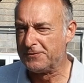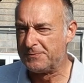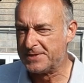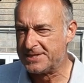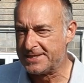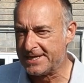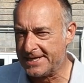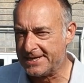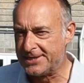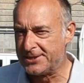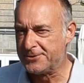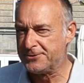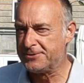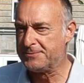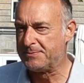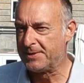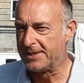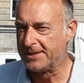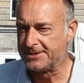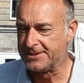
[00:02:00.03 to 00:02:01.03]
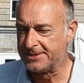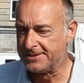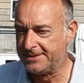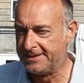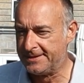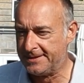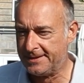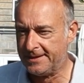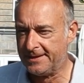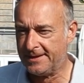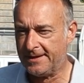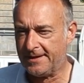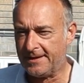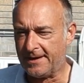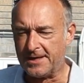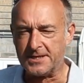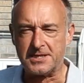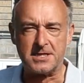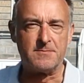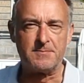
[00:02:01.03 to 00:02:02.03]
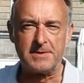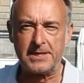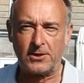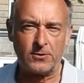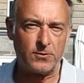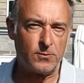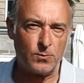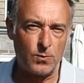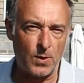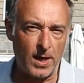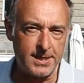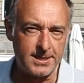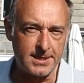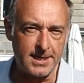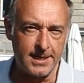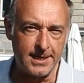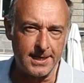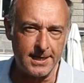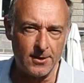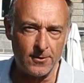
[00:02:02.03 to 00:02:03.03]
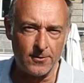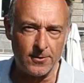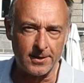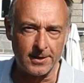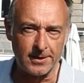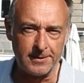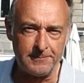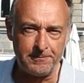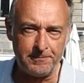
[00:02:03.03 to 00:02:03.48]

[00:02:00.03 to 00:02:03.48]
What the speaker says: potatoes, but I simply couldn't wait any longer.